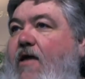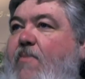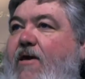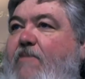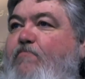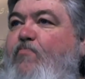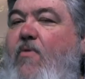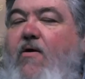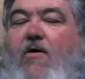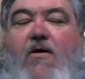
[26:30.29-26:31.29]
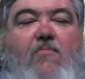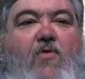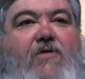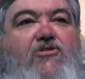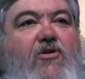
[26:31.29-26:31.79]
Amen?
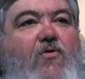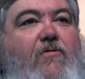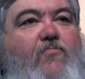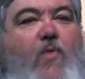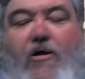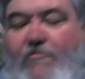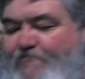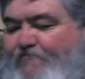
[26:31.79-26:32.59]
Praise the Lord. Well,